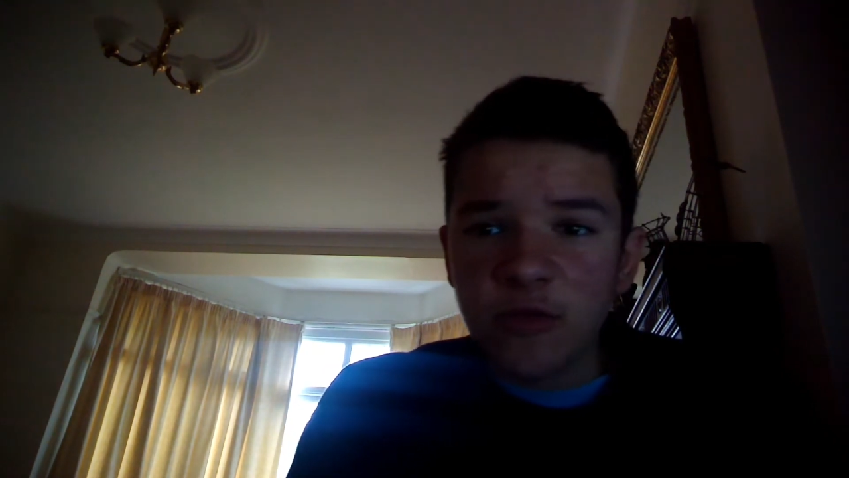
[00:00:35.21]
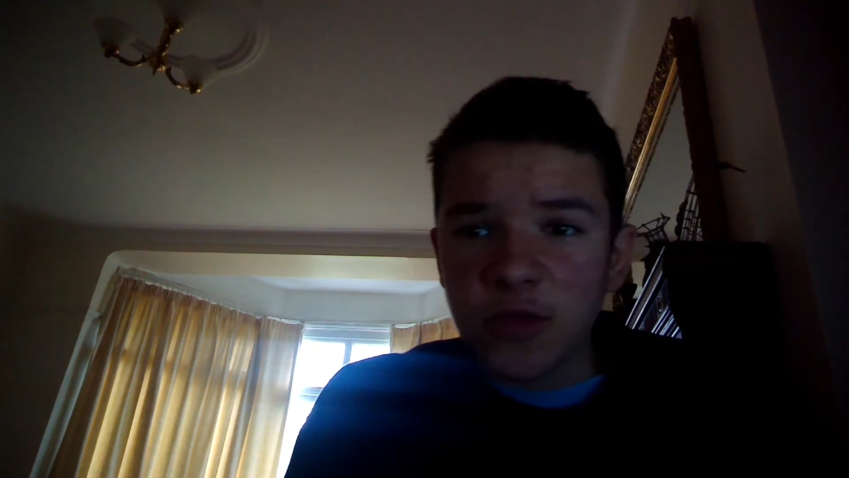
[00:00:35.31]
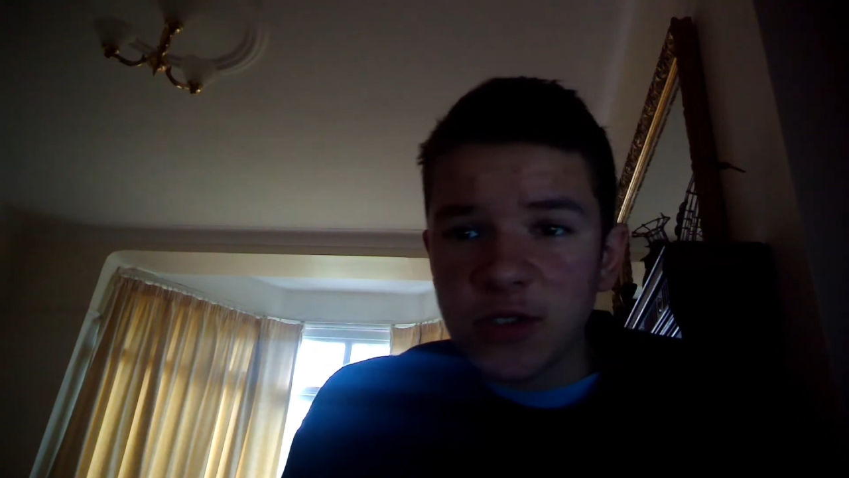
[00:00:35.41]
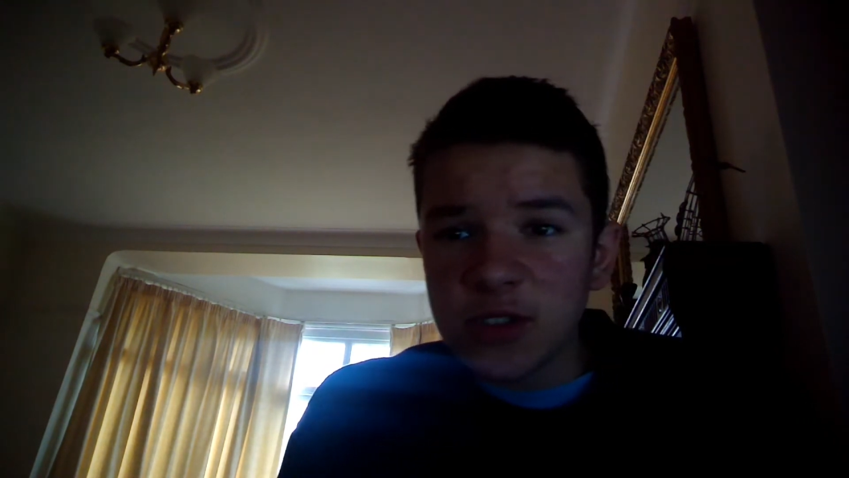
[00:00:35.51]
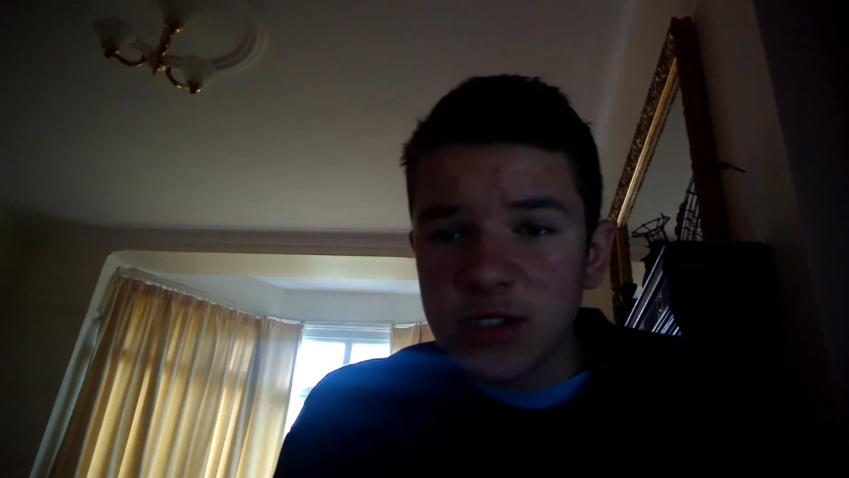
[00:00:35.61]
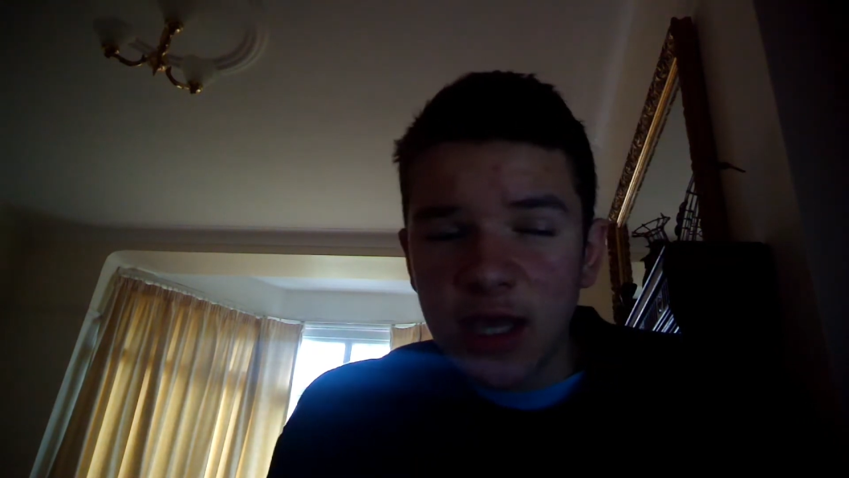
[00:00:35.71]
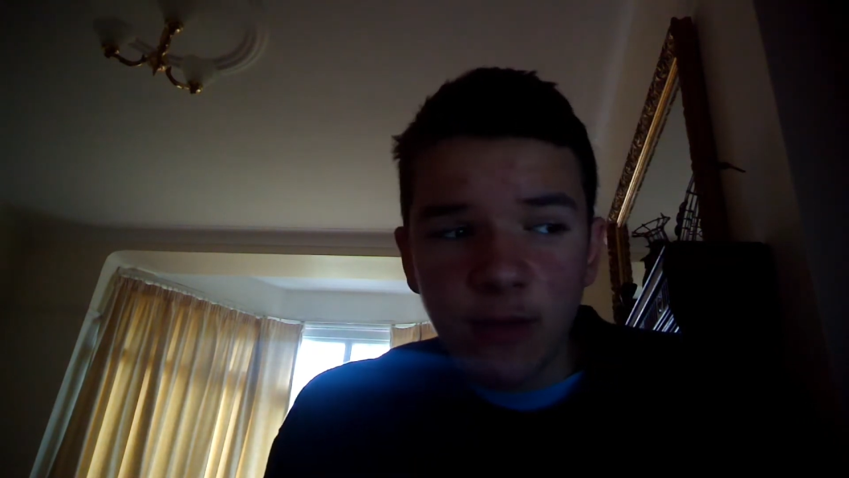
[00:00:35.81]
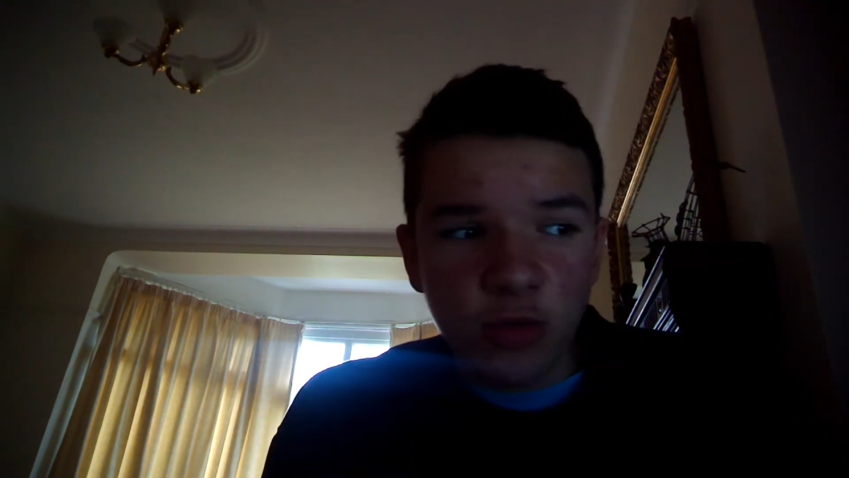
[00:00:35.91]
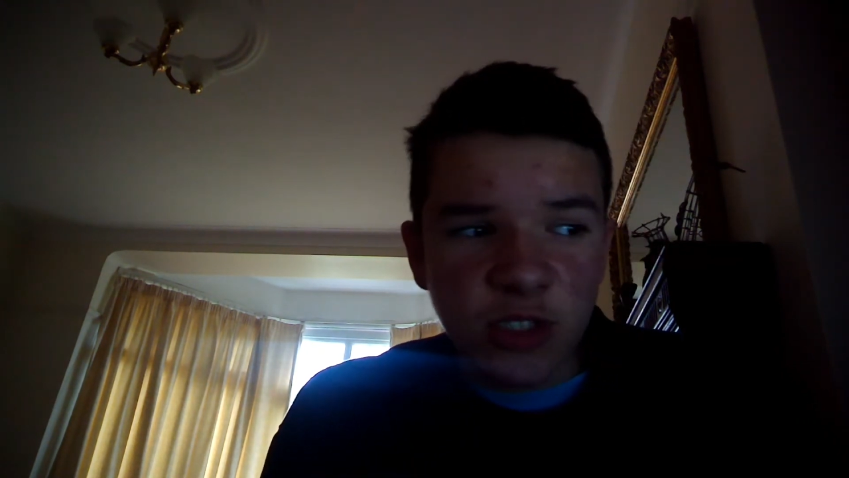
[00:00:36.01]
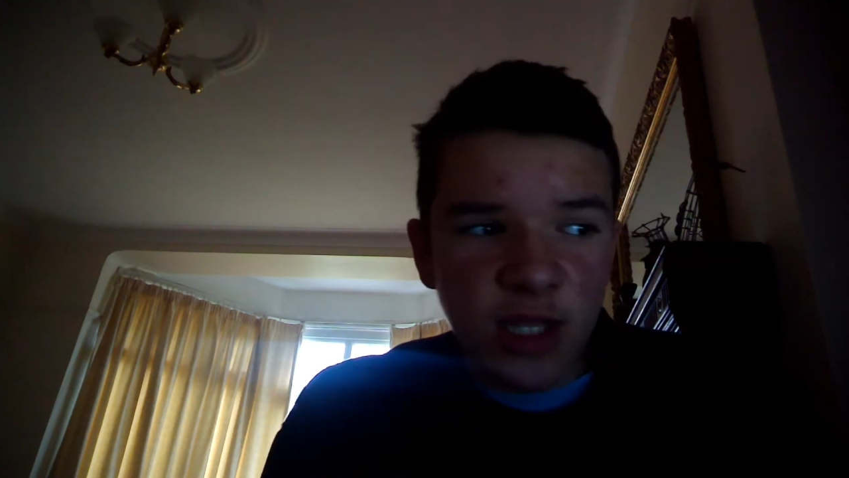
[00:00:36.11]
the
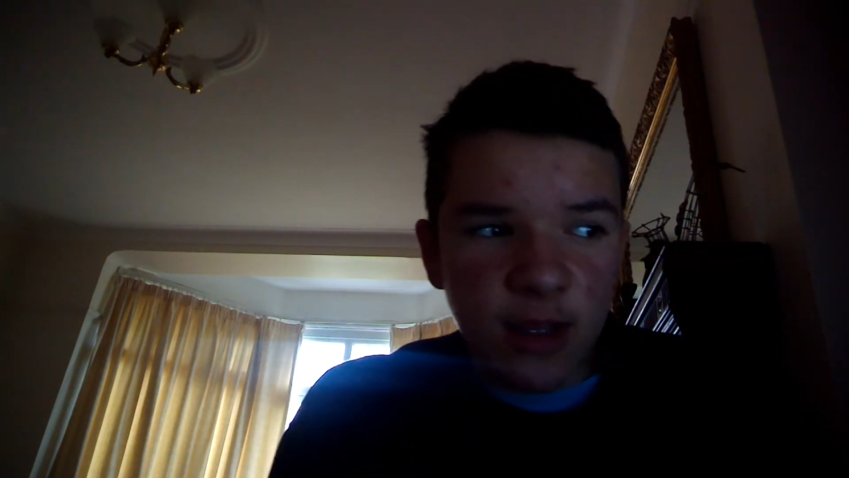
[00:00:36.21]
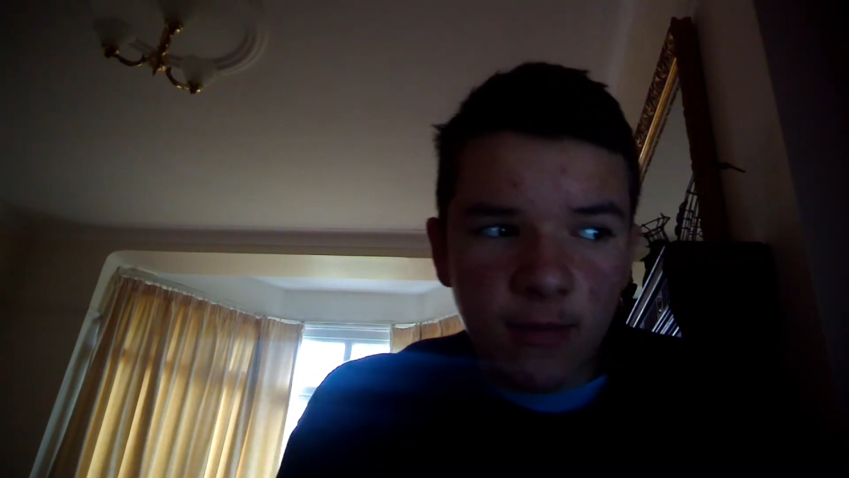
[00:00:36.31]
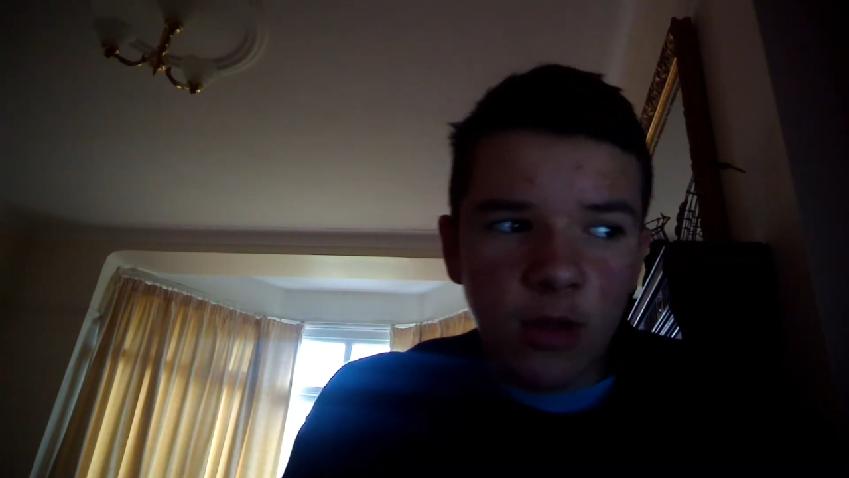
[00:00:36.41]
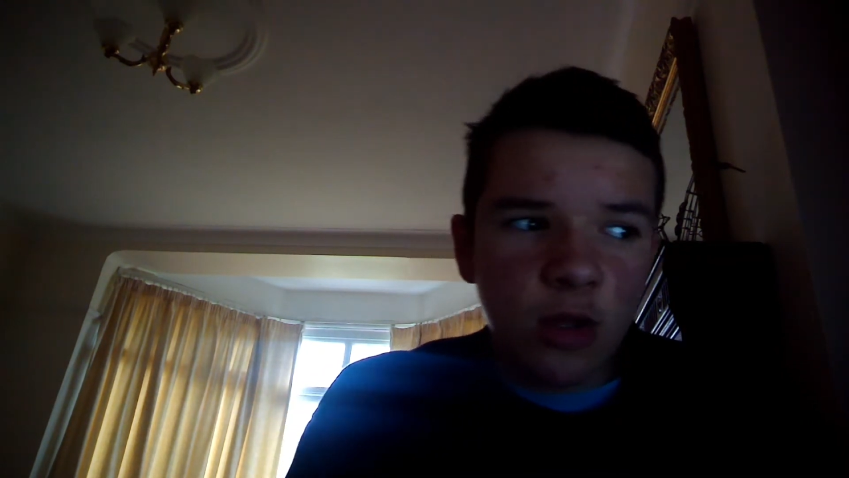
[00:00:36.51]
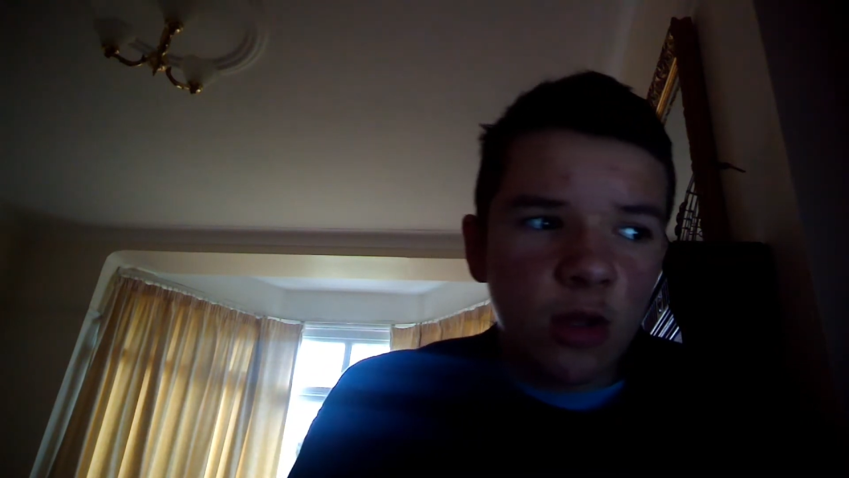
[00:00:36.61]
table team.